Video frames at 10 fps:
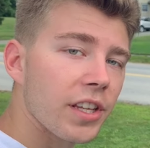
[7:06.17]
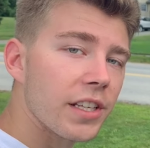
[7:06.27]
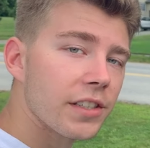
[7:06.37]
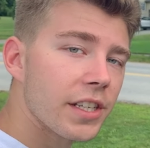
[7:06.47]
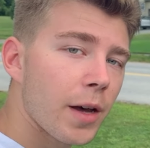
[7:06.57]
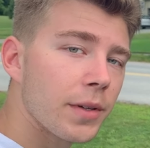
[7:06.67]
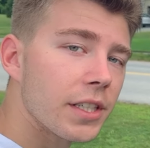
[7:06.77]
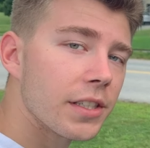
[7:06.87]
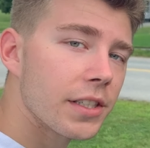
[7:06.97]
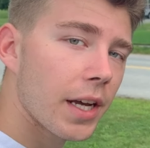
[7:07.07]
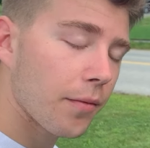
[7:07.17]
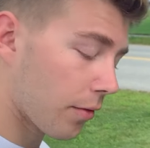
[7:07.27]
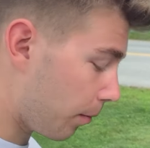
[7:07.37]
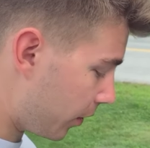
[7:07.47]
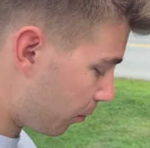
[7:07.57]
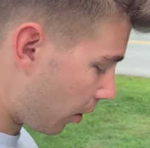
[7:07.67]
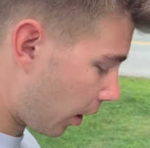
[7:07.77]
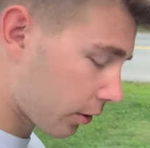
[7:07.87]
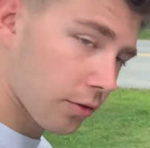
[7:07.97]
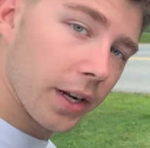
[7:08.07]
the ECM and TCM from this
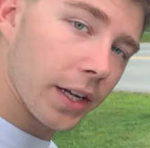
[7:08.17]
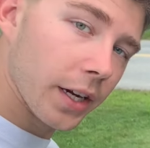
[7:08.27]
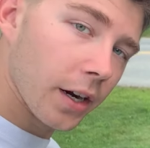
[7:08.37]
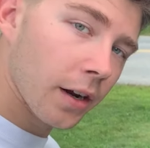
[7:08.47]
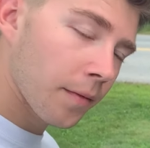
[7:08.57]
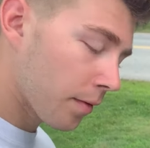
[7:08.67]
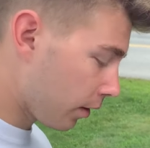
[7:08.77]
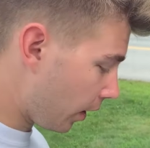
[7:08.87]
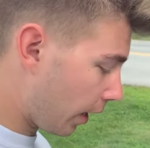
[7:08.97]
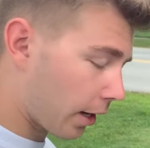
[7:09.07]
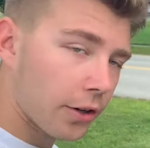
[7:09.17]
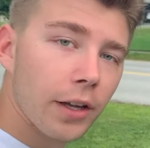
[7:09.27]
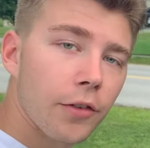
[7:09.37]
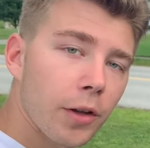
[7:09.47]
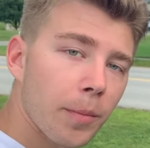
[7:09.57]
box right here. It'll give you a